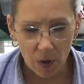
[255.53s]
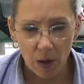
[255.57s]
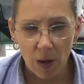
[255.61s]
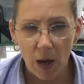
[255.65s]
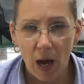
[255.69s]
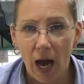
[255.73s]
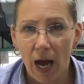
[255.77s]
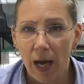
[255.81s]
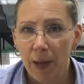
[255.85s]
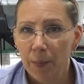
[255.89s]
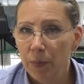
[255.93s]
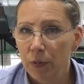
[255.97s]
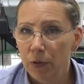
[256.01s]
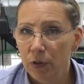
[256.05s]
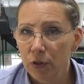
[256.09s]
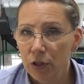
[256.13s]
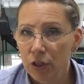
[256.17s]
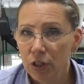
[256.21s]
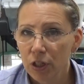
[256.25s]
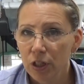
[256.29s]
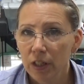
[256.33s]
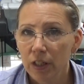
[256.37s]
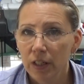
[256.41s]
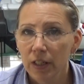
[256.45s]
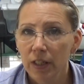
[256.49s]

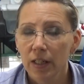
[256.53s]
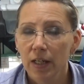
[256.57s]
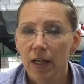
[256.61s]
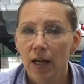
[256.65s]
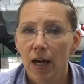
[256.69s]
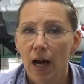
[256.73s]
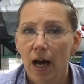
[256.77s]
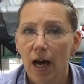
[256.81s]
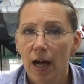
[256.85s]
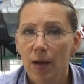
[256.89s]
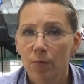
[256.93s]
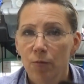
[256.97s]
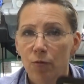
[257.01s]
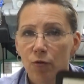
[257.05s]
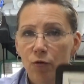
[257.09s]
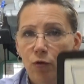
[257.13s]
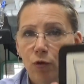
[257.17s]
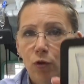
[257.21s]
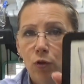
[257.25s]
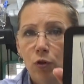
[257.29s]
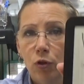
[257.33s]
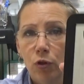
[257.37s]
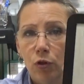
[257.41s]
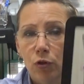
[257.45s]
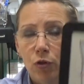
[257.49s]
I'm
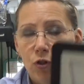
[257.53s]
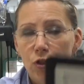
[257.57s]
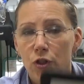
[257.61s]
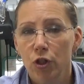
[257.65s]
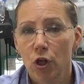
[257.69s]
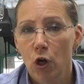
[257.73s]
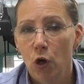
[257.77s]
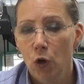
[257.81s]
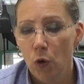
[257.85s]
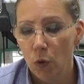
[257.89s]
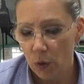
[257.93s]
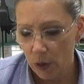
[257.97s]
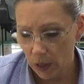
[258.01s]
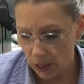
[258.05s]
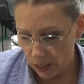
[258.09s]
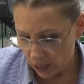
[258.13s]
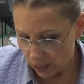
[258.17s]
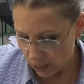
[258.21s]
frugal, so